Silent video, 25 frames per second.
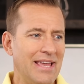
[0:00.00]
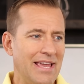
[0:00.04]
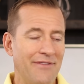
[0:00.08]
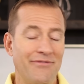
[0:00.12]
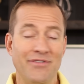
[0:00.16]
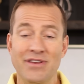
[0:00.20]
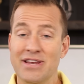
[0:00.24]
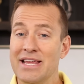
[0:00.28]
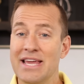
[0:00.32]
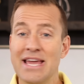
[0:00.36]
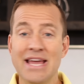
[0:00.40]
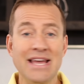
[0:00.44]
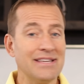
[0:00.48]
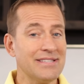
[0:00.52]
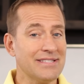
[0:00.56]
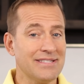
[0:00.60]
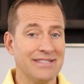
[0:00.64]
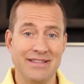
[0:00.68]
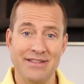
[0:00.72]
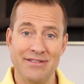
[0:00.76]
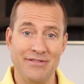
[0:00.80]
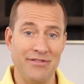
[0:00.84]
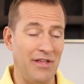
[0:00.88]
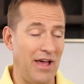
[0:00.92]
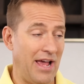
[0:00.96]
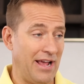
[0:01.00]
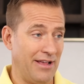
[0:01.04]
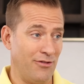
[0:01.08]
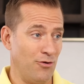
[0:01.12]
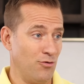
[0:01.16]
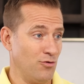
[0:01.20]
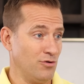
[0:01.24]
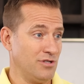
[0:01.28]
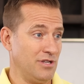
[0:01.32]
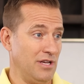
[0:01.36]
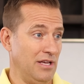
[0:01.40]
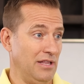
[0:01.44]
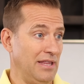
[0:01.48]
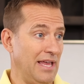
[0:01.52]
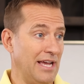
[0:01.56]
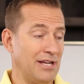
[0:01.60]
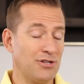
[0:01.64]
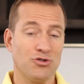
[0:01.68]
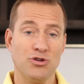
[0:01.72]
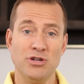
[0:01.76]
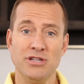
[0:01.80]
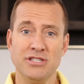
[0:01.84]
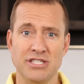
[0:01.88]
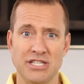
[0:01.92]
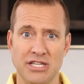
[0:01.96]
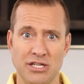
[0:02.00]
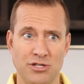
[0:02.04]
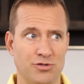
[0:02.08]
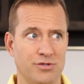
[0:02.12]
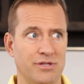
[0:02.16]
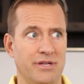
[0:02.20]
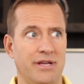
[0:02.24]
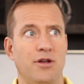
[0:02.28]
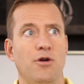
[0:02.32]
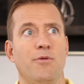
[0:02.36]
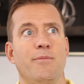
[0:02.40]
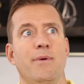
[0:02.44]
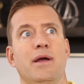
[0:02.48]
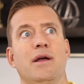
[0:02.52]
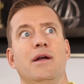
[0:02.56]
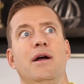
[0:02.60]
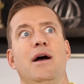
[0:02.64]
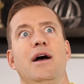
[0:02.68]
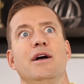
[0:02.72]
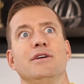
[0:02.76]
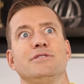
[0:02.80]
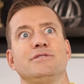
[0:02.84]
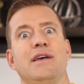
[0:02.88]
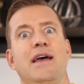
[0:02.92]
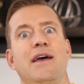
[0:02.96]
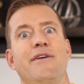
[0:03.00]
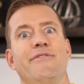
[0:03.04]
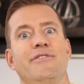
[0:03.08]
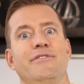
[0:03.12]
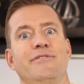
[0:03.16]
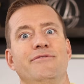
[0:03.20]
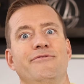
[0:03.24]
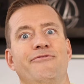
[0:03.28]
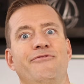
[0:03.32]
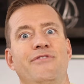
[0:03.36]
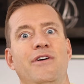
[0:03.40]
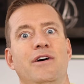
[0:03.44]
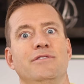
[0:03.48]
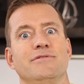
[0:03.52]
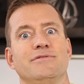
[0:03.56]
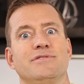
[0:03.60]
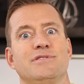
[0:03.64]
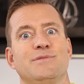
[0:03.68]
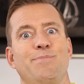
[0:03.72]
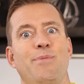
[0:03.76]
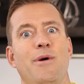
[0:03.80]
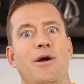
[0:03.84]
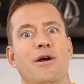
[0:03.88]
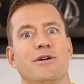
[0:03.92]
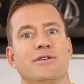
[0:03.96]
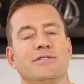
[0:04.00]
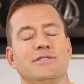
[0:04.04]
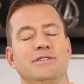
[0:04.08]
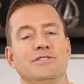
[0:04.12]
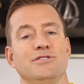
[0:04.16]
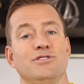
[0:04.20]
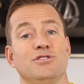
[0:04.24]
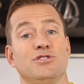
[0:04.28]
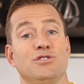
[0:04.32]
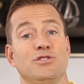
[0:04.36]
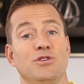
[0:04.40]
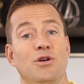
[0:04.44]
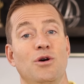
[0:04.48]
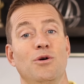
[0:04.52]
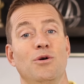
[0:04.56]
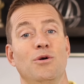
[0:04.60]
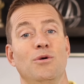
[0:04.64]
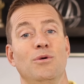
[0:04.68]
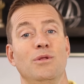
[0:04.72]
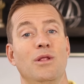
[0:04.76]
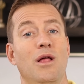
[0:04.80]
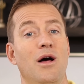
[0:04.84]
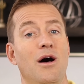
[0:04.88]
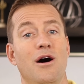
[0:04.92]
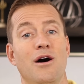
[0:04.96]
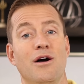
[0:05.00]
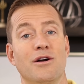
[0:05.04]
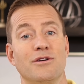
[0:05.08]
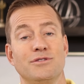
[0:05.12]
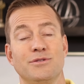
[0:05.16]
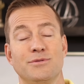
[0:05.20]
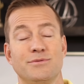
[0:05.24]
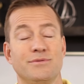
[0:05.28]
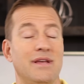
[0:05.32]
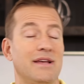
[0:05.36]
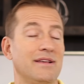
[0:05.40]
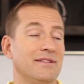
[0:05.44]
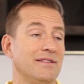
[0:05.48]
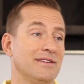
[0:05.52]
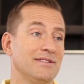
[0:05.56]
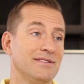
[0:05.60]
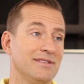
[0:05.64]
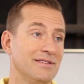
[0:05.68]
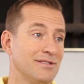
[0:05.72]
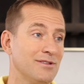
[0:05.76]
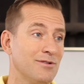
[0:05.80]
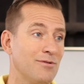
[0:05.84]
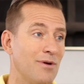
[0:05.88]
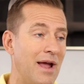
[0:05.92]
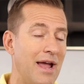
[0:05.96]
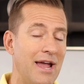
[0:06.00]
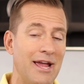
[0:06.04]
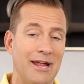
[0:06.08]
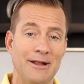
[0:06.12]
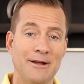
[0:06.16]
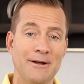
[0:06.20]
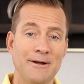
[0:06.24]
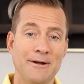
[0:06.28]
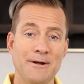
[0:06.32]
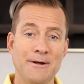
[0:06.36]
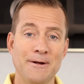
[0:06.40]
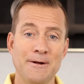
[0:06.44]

even kissed, and like there was electricity. She was like, Oh my gosh, I haven't felt sparks in so long. She was like, This is great.